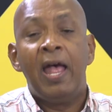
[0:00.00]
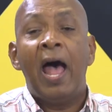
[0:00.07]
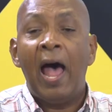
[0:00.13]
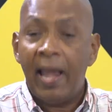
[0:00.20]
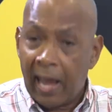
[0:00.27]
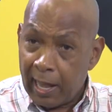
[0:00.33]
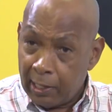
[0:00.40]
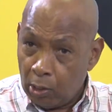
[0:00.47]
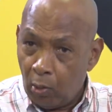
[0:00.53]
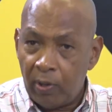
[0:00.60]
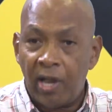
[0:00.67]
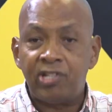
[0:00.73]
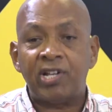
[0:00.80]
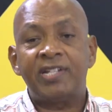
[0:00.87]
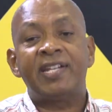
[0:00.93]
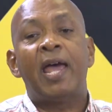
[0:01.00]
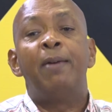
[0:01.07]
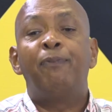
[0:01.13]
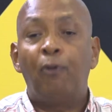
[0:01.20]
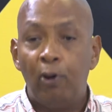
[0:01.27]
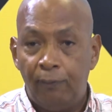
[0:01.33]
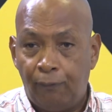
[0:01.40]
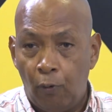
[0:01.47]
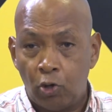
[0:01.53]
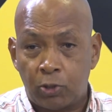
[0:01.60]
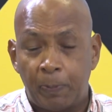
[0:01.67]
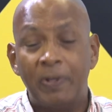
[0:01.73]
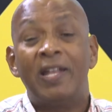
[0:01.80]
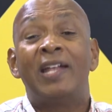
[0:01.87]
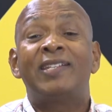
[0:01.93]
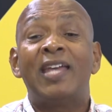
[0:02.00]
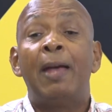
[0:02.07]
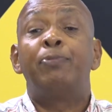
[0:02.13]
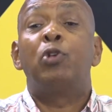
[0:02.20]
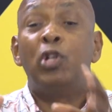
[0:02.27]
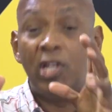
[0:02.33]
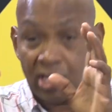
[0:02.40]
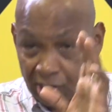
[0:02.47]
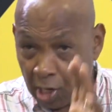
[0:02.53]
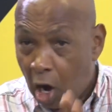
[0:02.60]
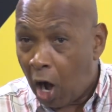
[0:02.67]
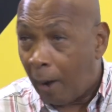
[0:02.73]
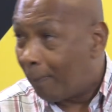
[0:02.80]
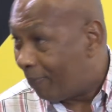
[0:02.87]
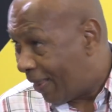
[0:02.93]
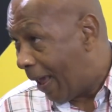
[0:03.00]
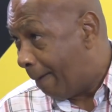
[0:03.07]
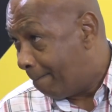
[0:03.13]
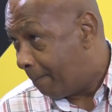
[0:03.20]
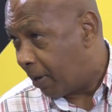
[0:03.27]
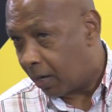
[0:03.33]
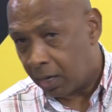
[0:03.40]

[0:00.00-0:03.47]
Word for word: And I know there's a time for enforcement. There's a time to disarm them.